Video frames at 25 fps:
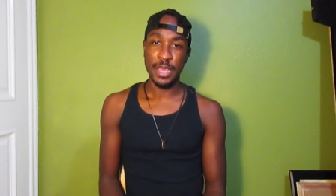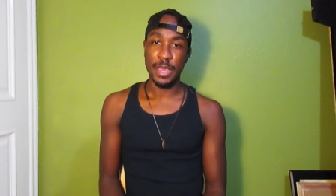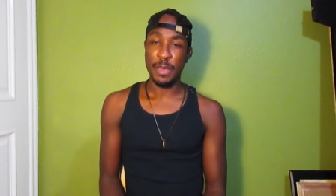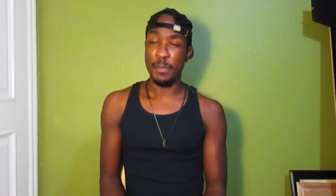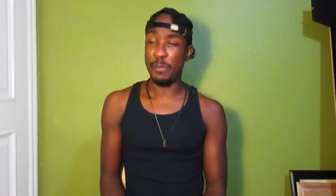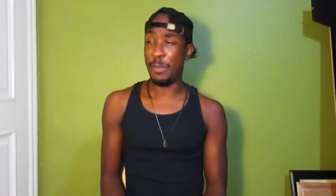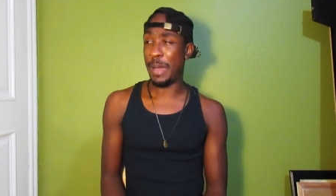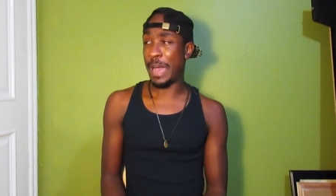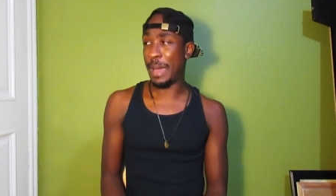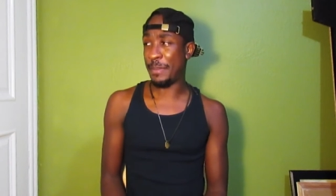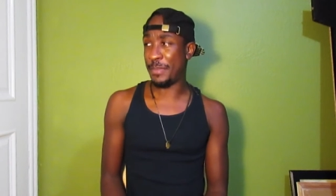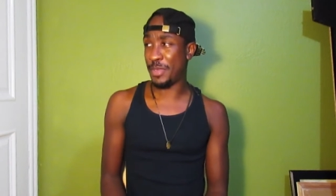
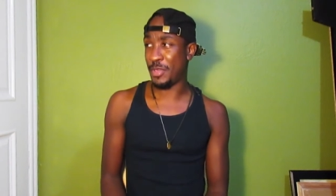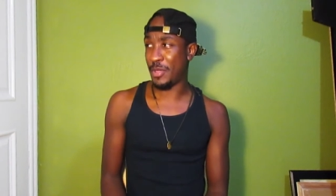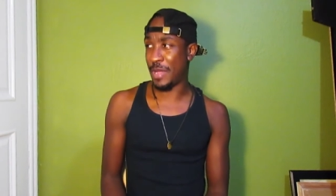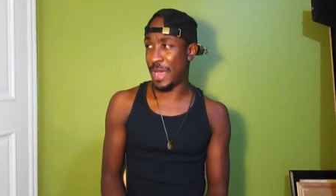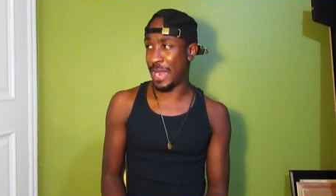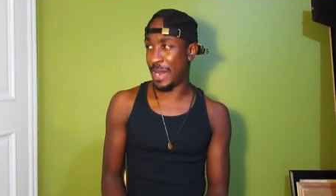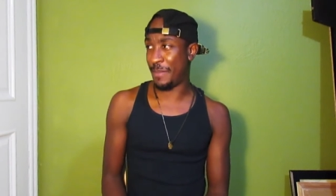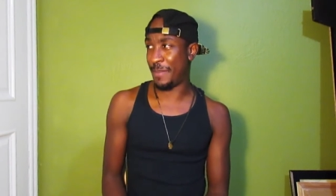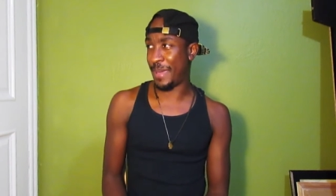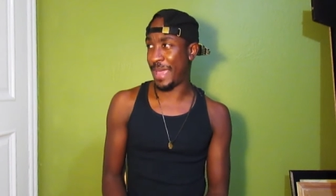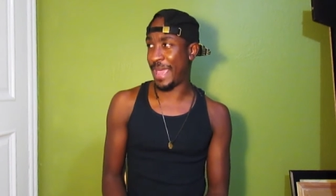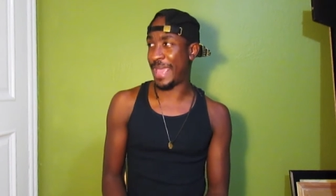Mommy, you
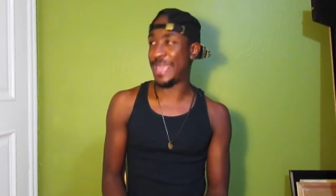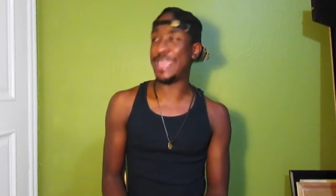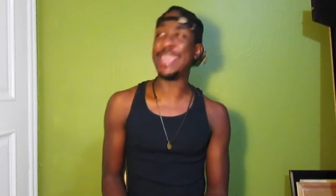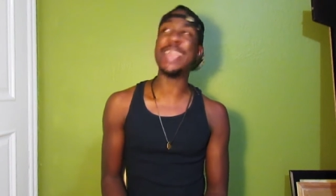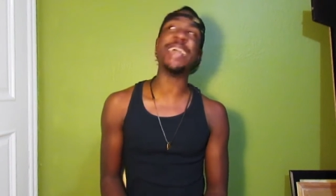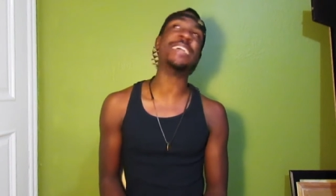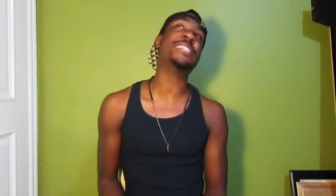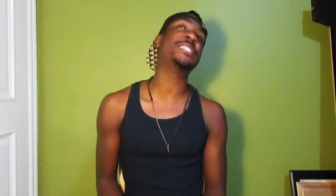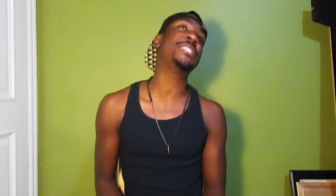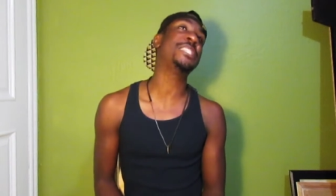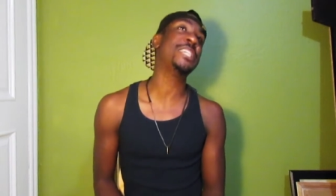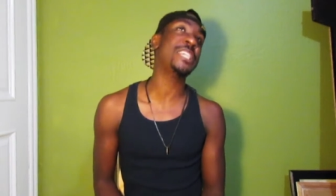had a maid?
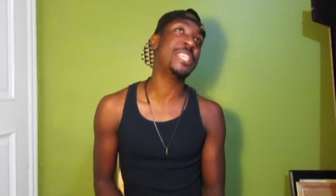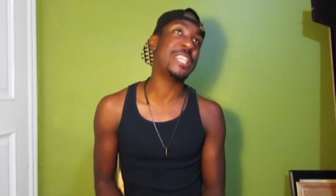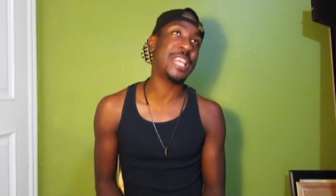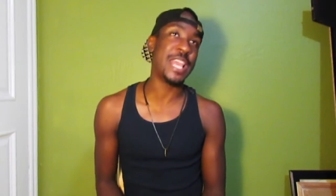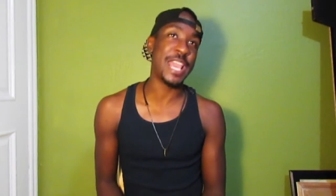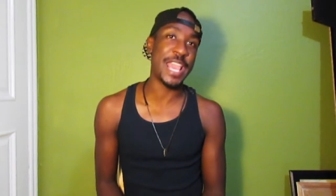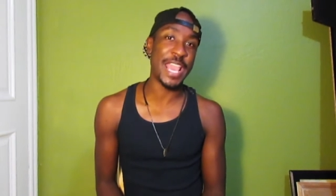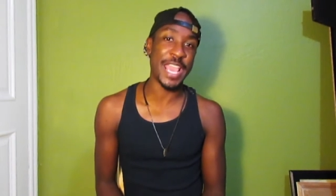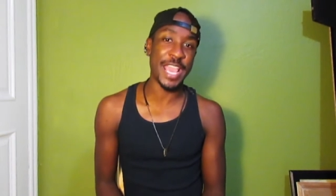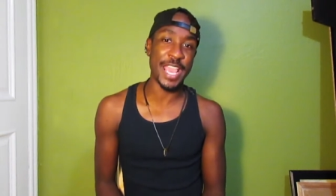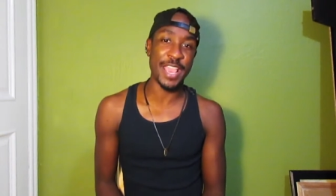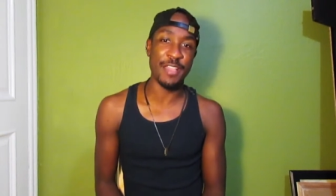Yes, she
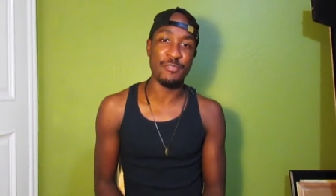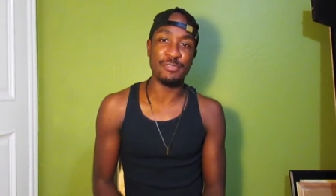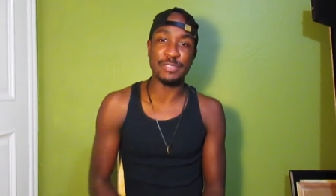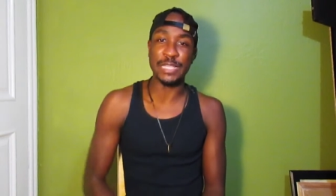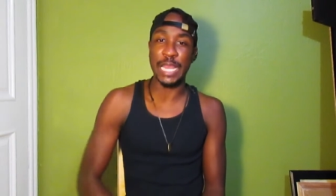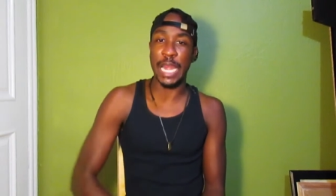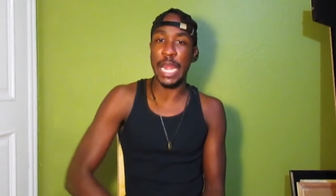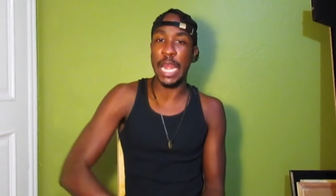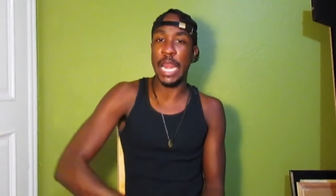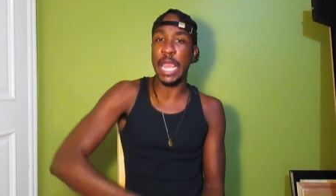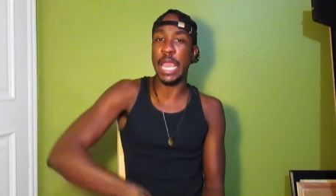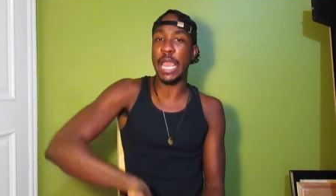did. It was
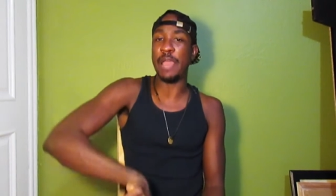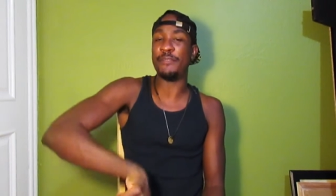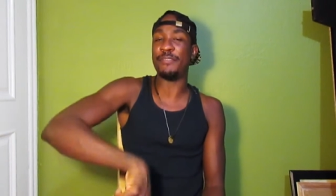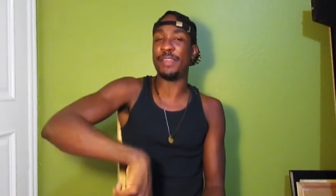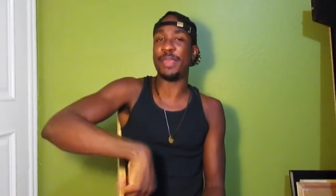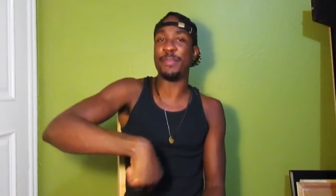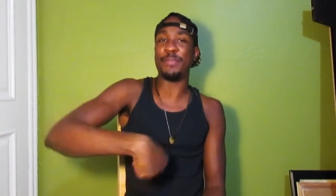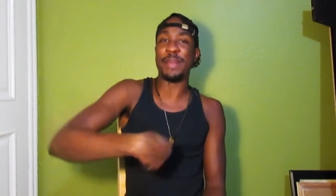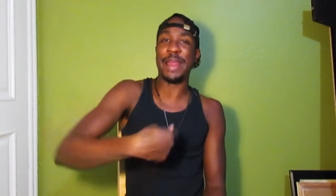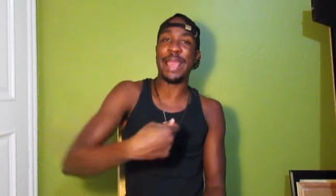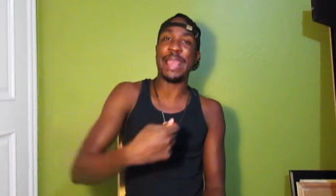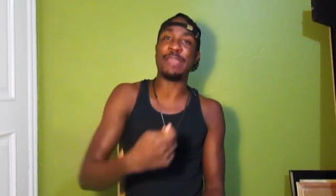a
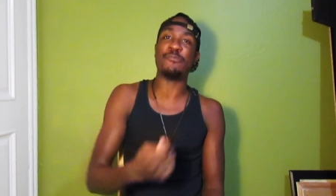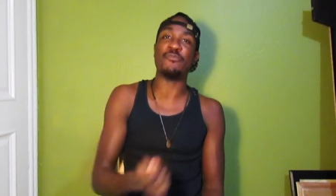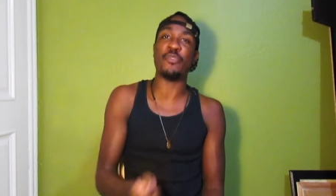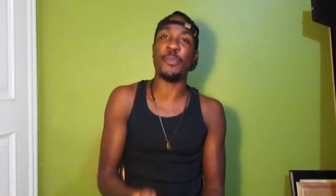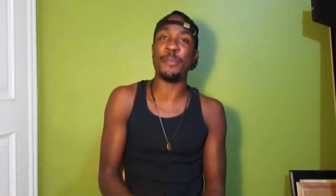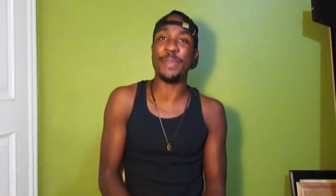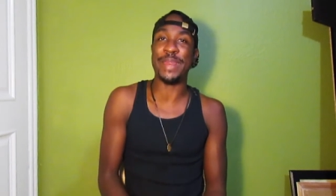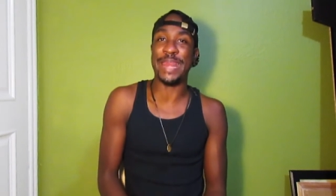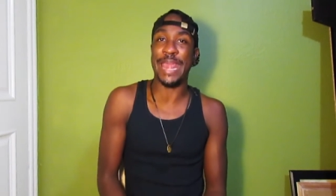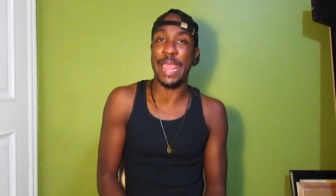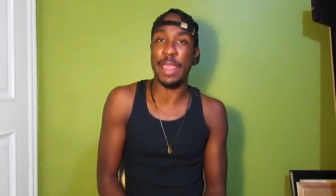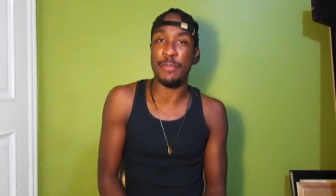lovely black
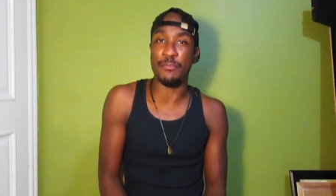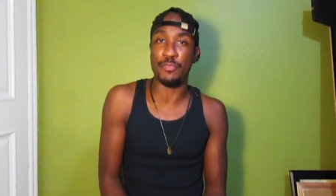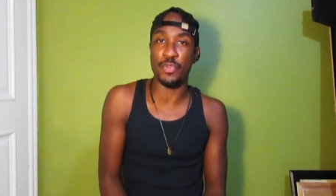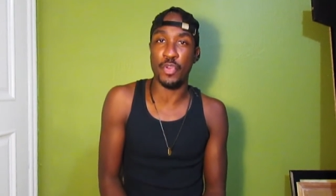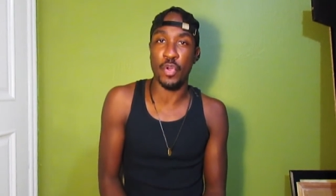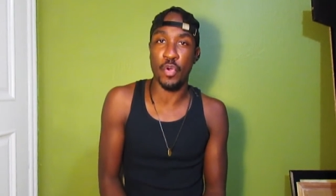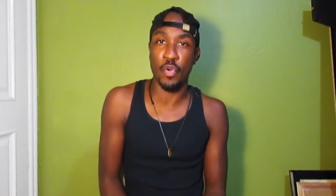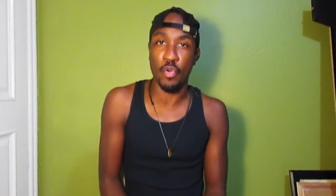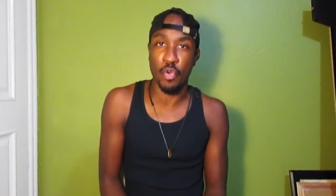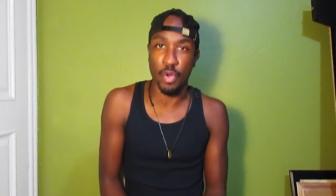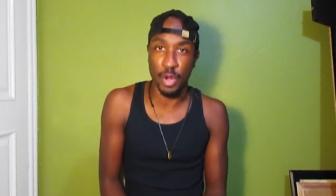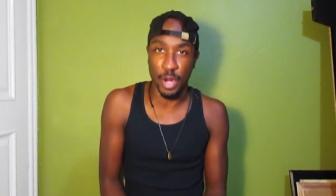woman named
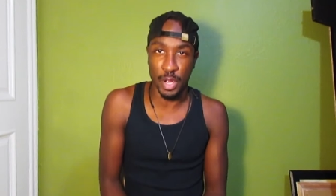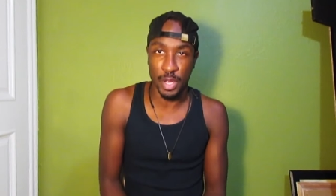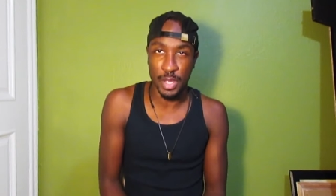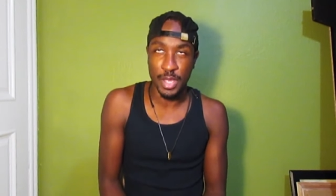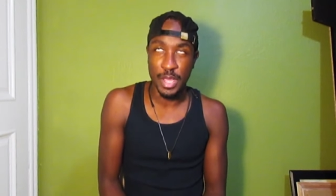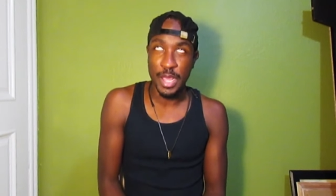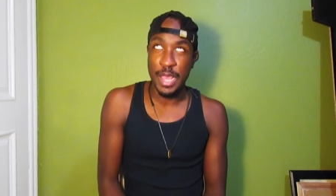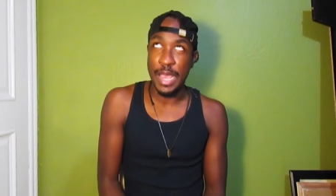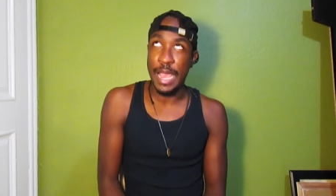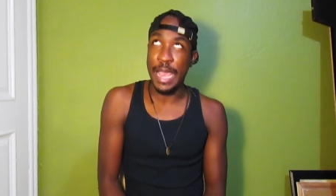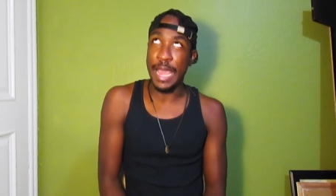Nora.